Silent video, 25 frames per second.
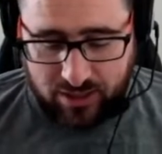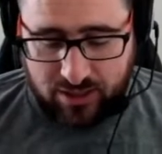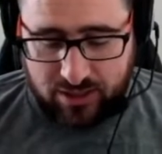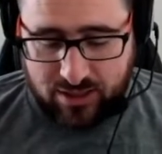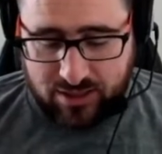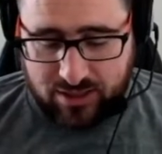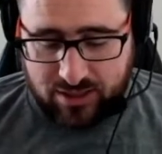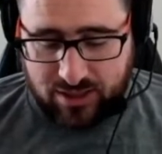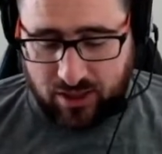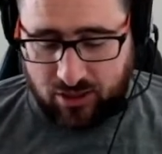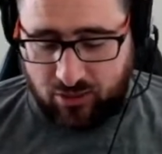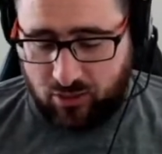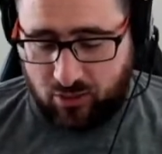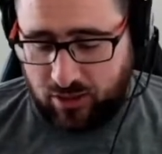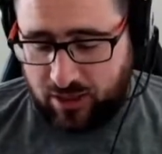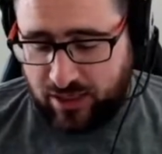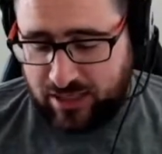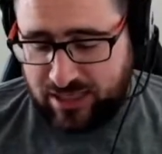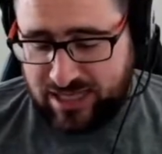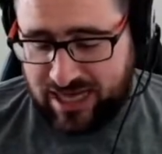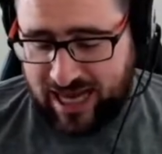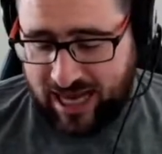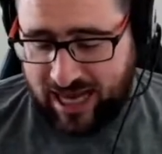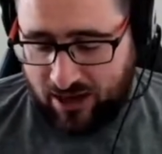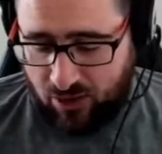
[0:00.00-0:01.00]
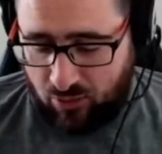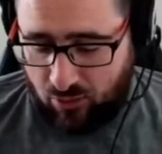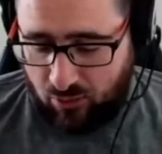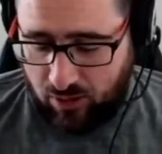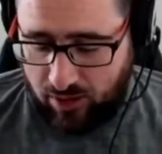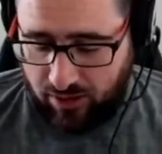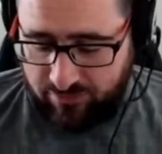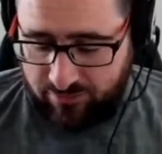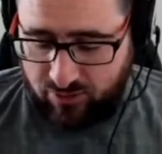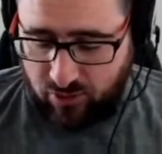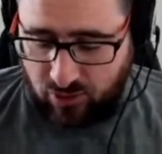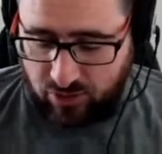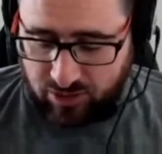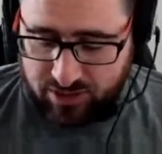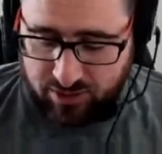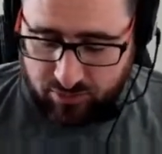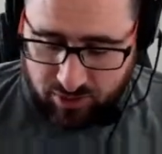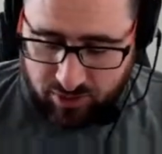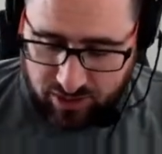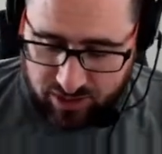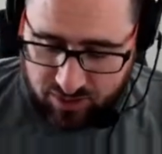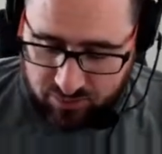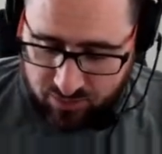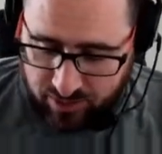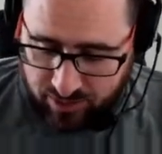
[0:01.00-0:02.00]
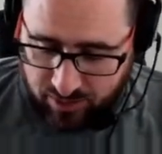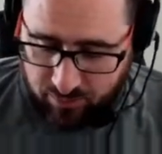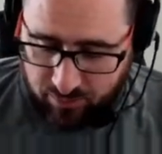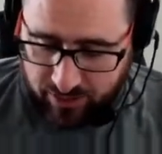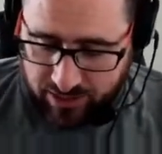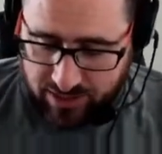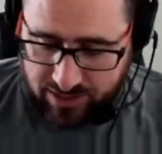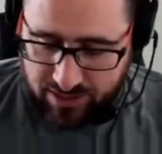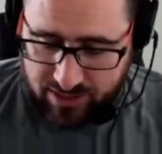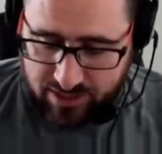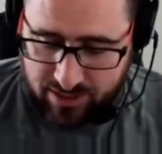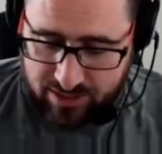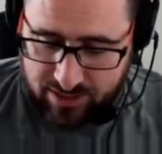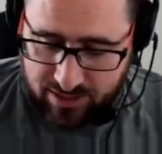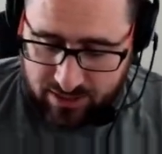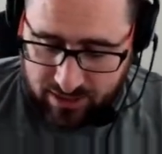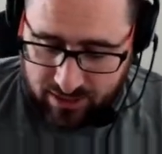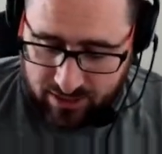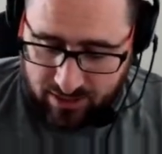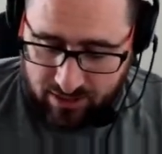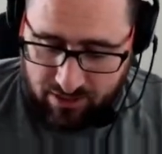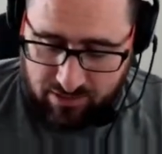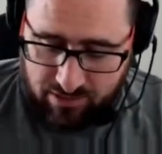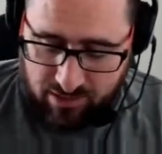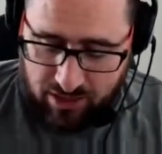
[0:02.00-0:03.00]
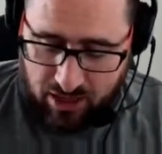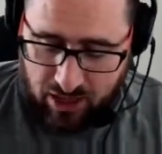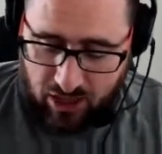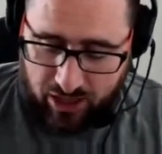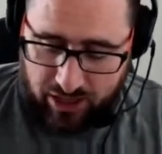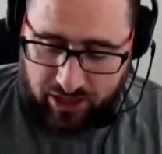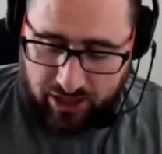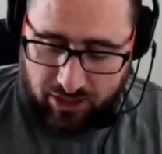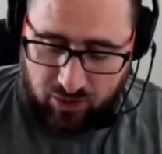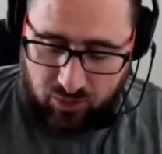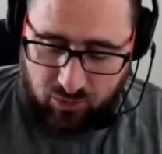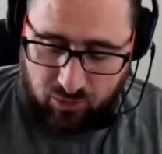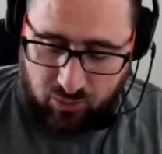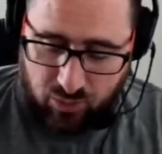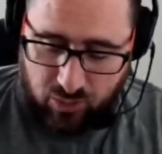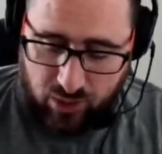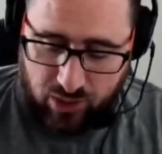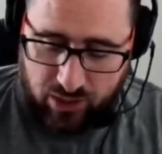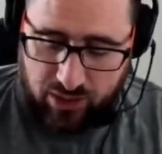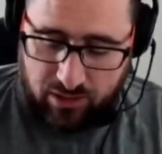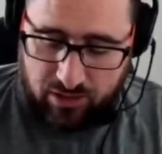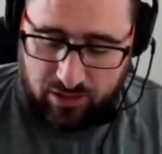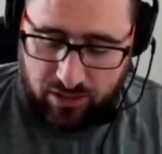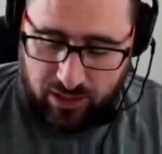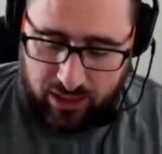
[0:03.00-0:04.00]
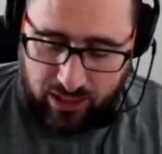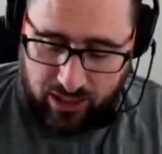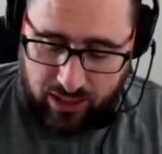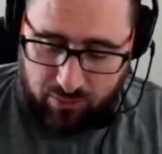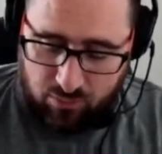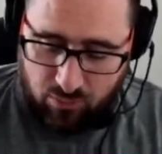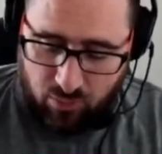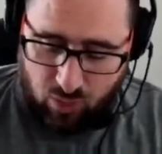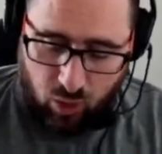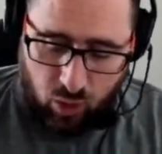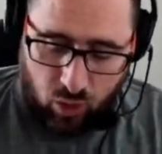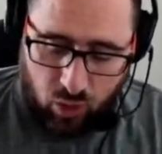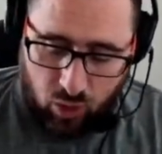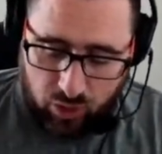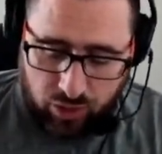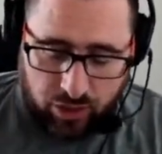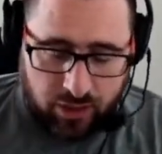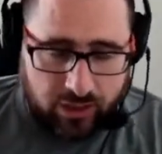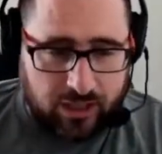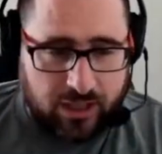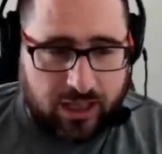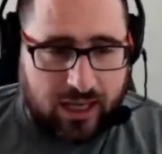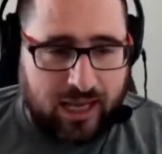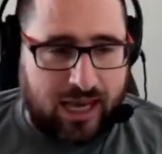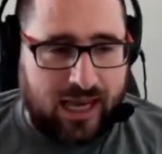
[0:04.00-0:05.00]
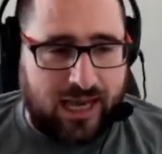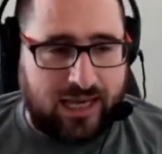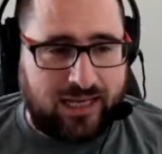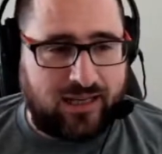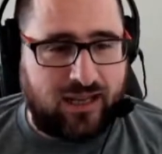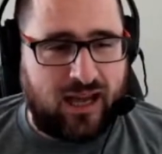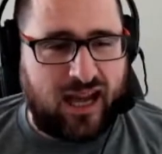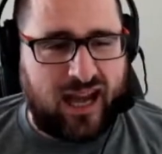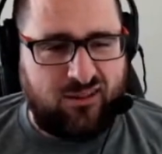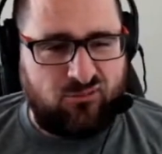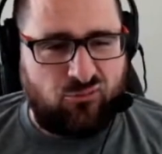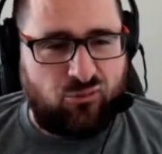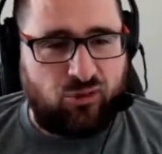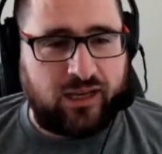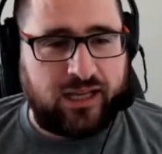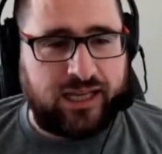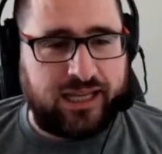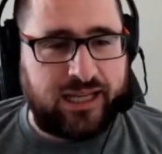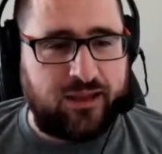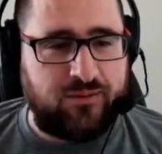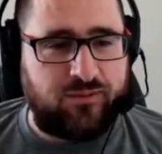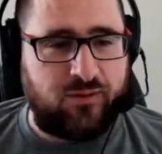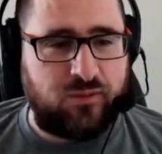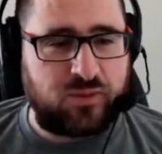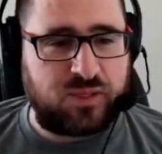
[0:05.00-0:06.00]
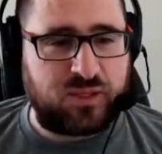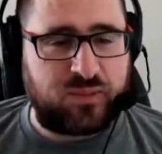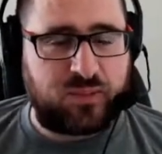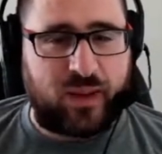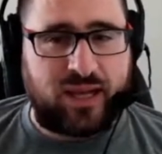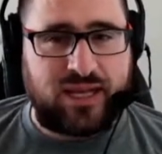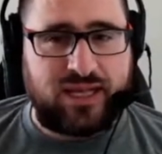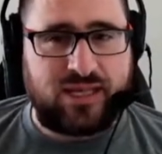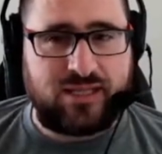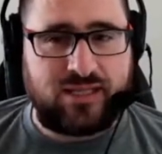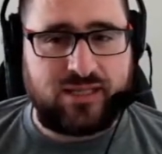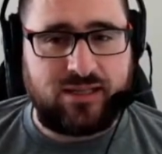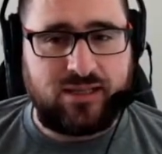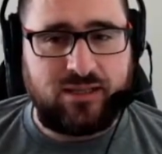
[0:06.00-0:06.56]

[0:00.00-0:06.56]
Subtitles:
So now I've got some of these big bases that I can put him on and really give him space.